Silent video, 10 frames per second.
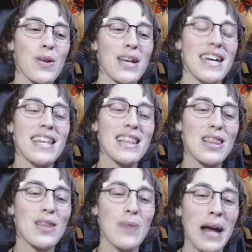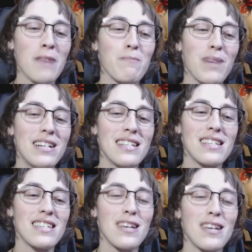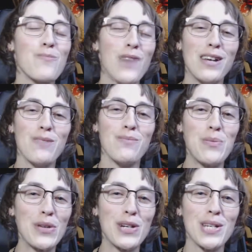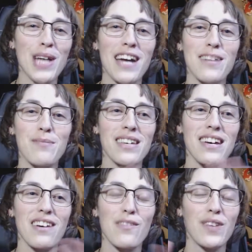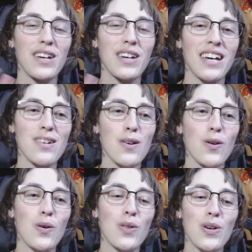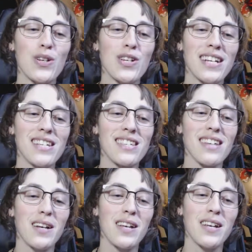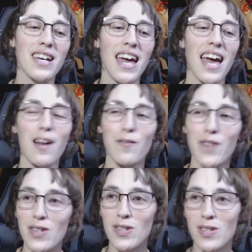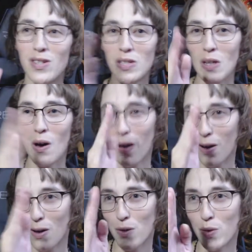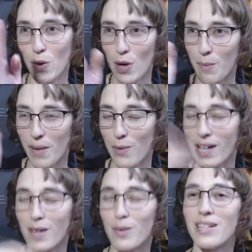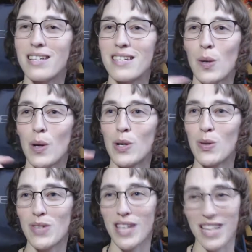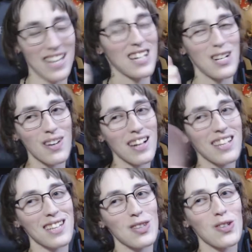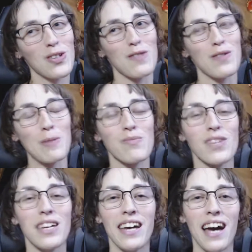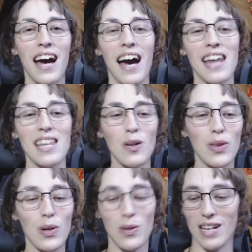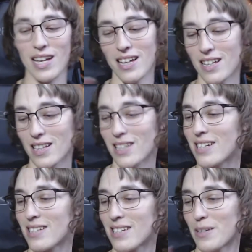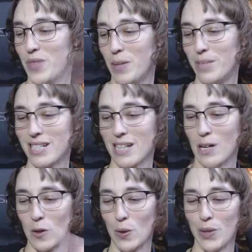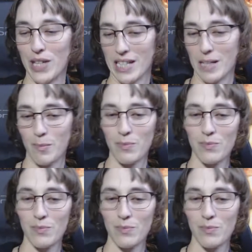hit the random button some random number of times as I go through and try to decide, and if I saw during my random clicks someone who's like, I like the look of you, I then go through and I clicked and picked out clothing.